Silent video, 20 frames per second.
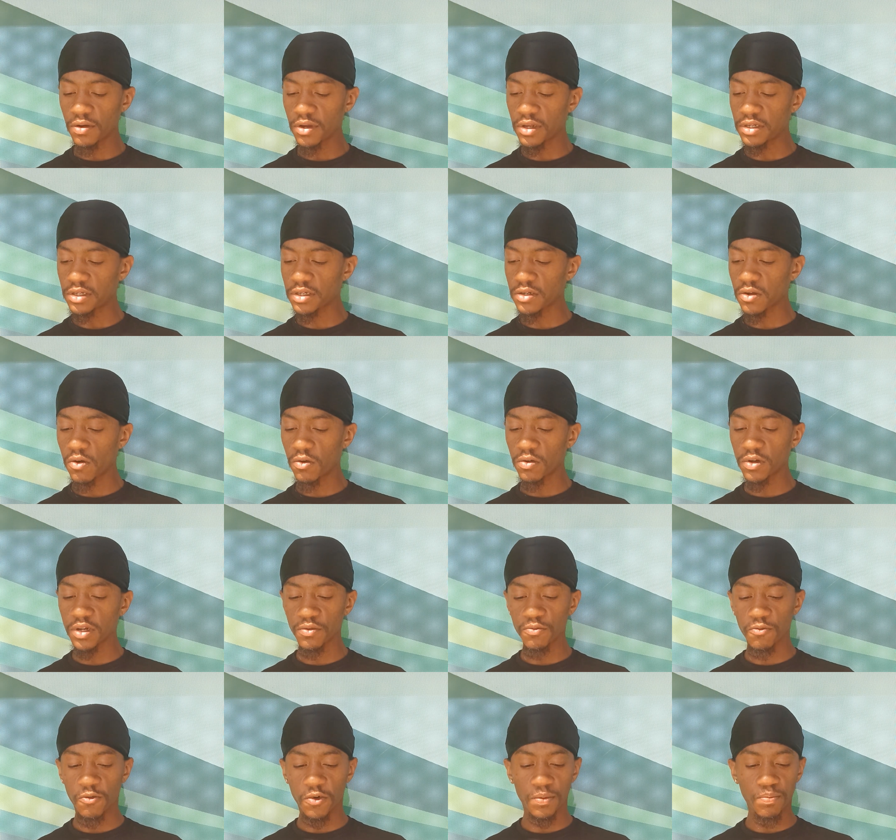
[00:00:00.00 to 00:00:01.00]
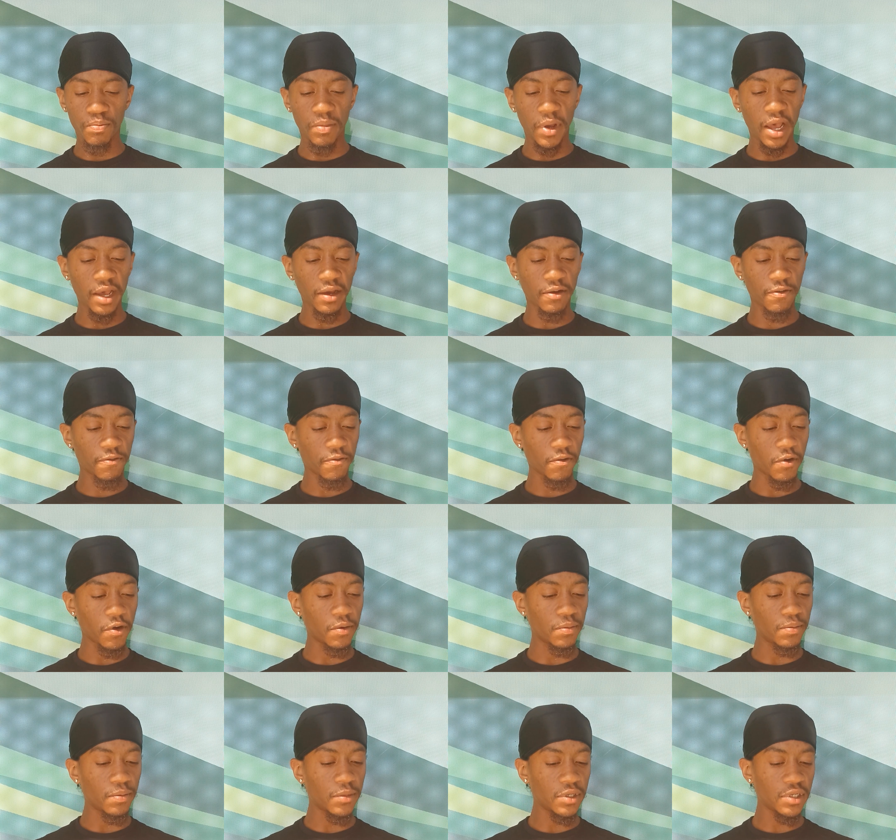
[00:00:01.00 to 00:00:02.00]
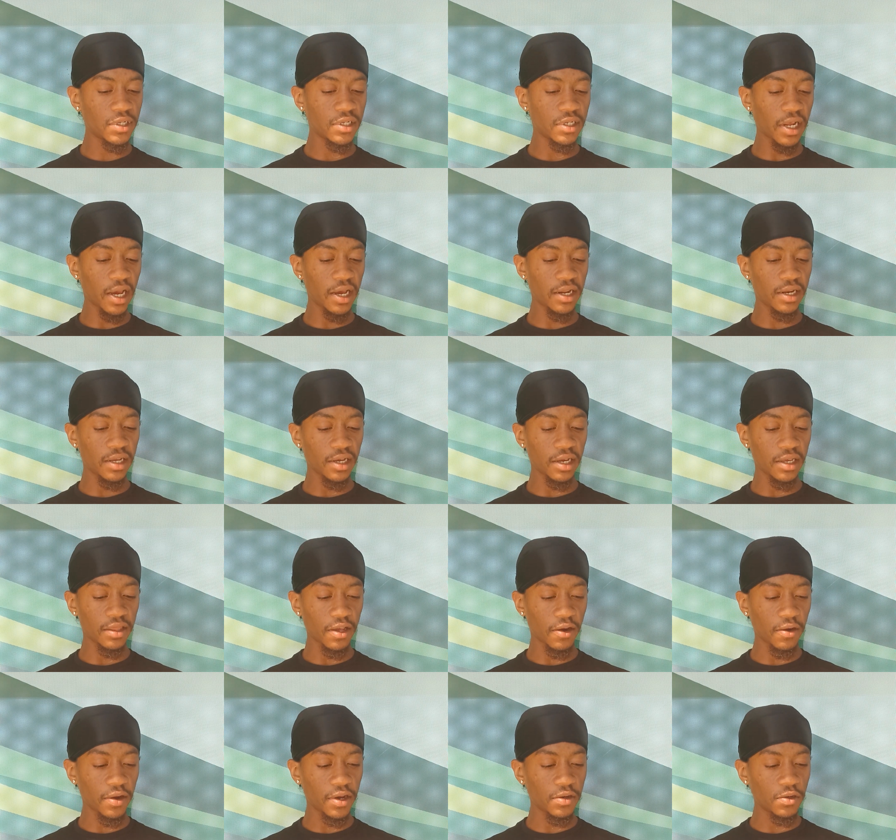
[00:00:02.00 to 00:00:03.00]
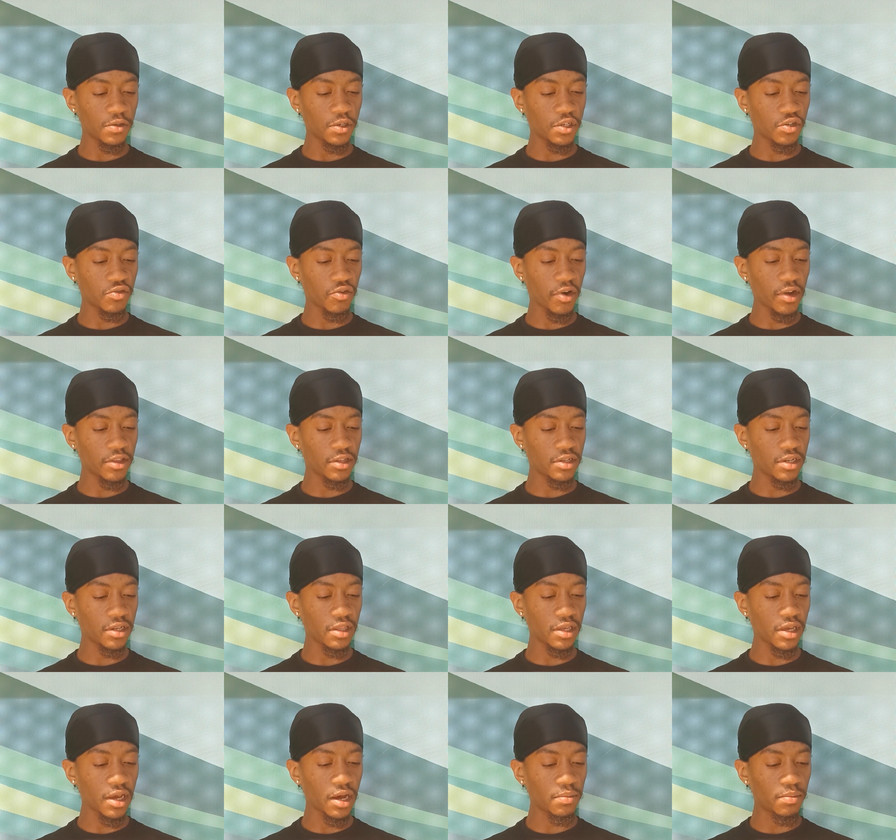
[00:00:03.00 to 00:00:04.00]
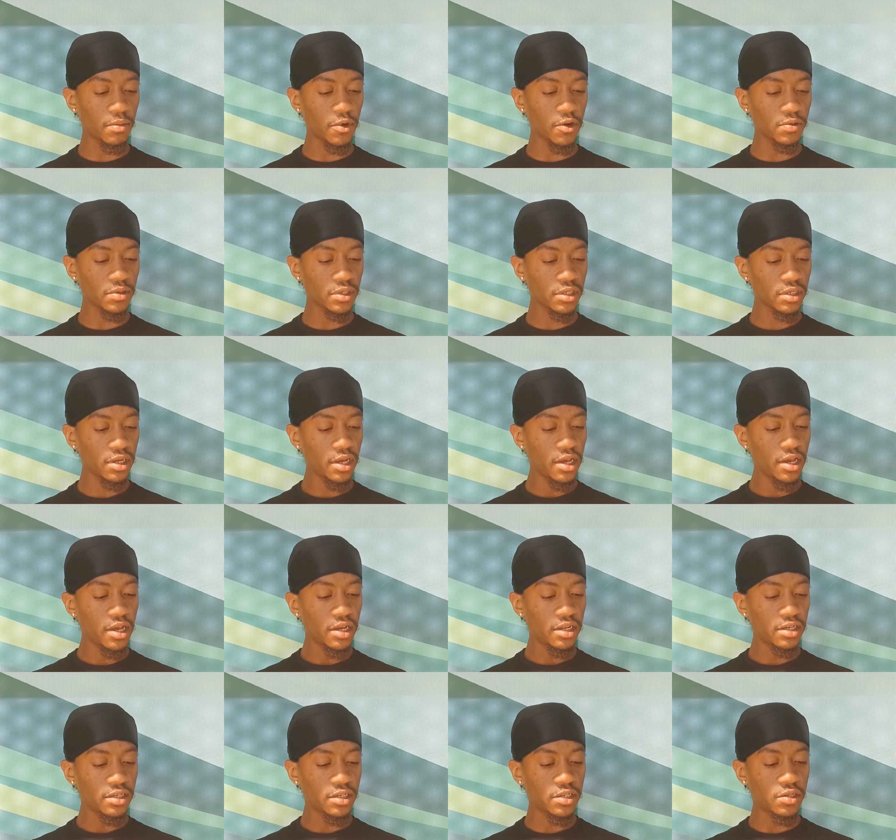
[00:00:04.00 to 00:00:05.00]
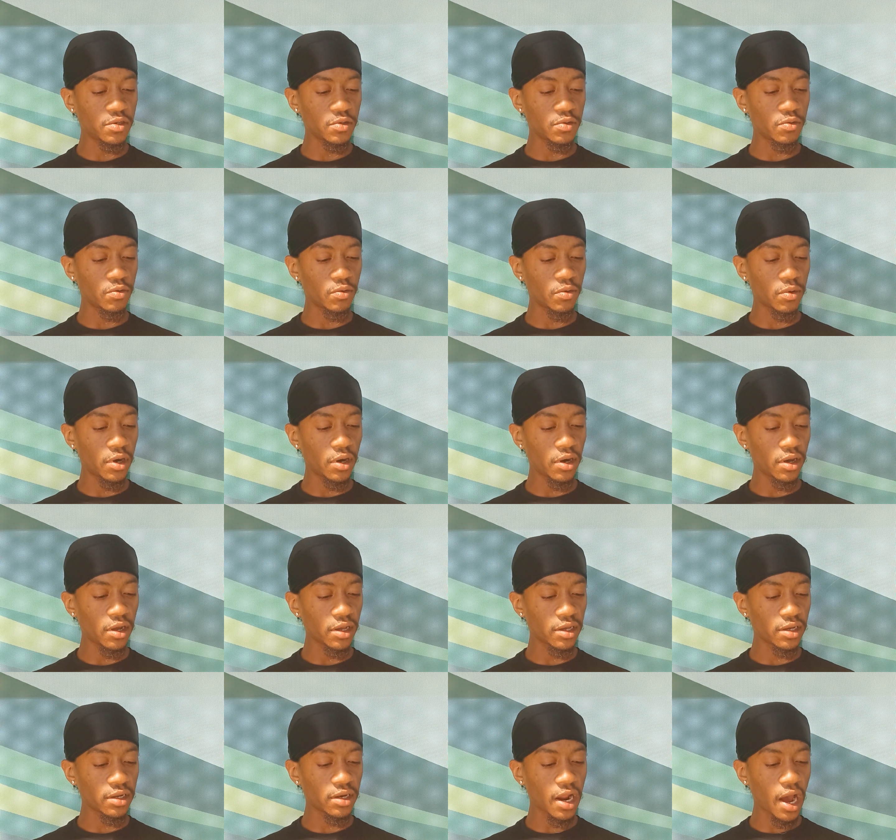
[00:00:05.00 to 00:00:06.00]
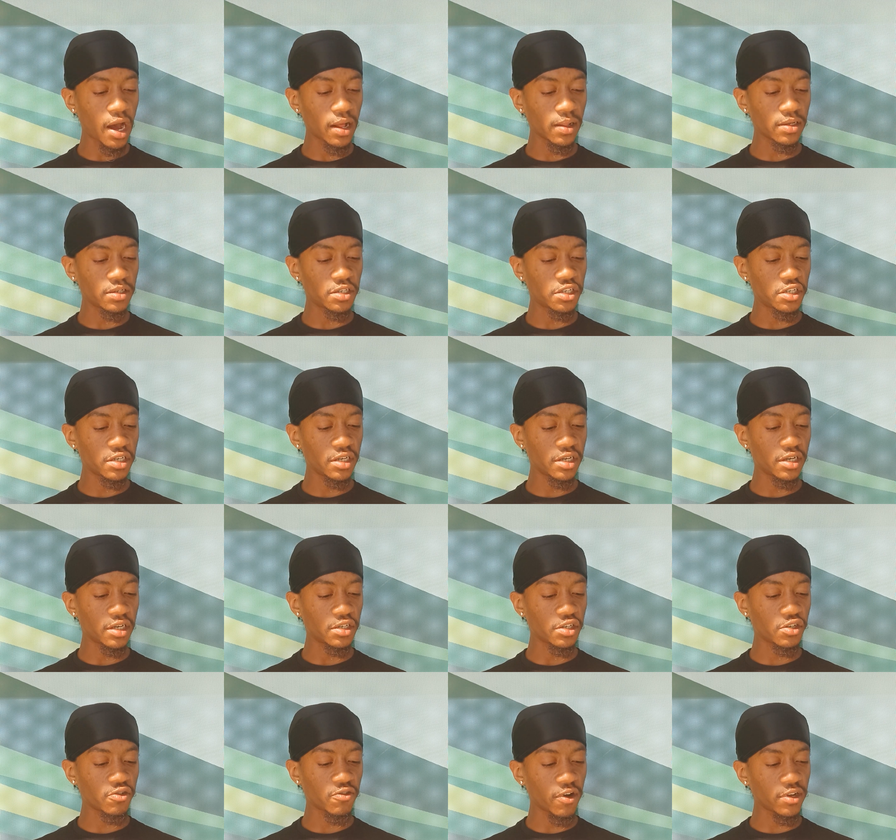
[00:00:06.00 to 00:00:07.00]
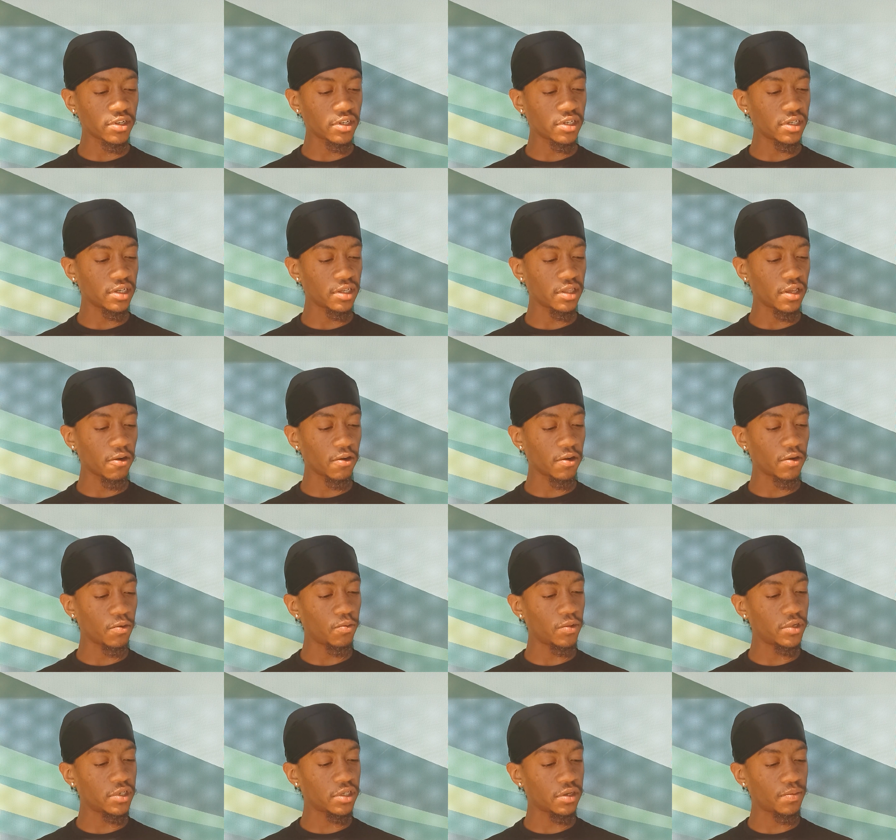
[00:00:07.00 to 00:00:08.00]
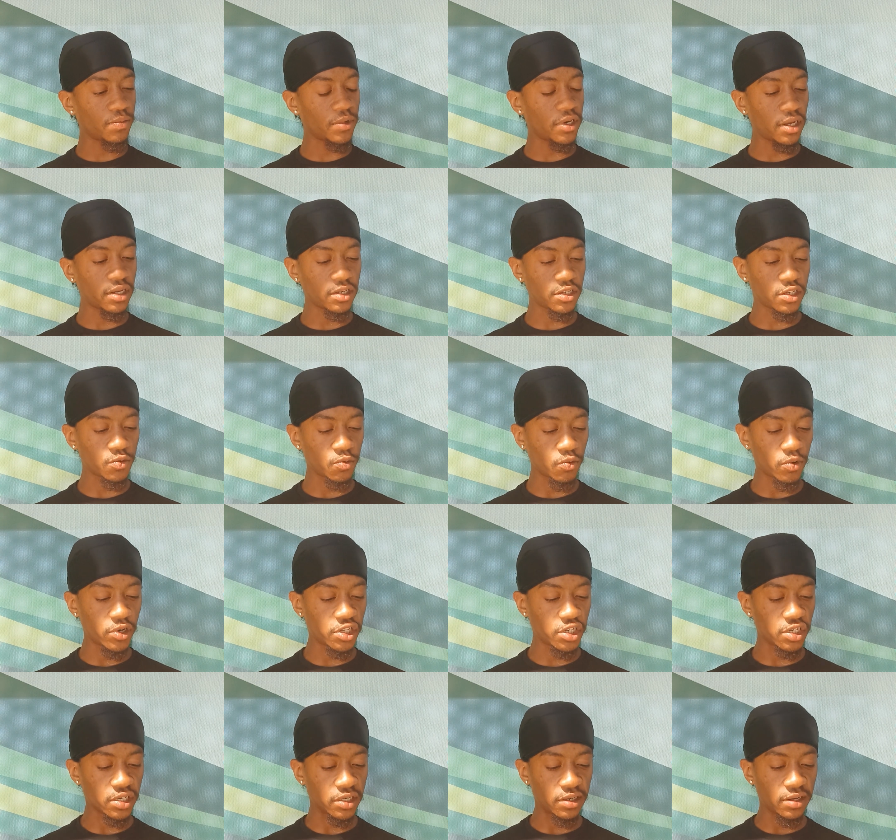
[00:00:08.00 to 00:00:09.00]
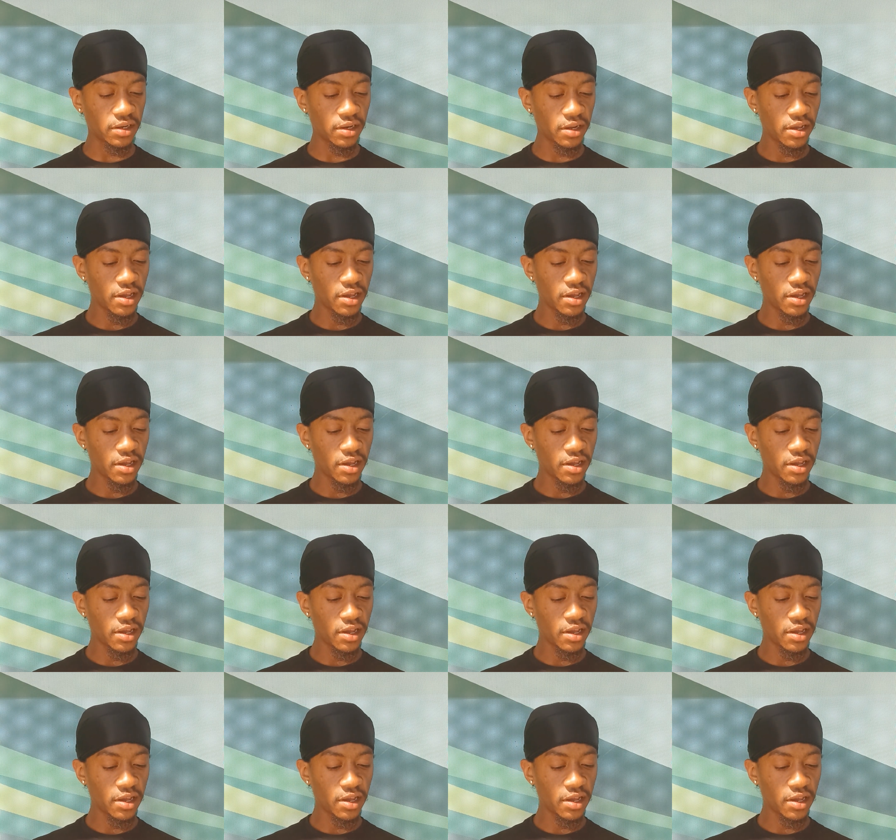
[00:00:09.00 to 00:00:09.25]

is holding one back from standing in their inner strength to the utmost, to acknowledging and trusting their inner wisdom and intuition.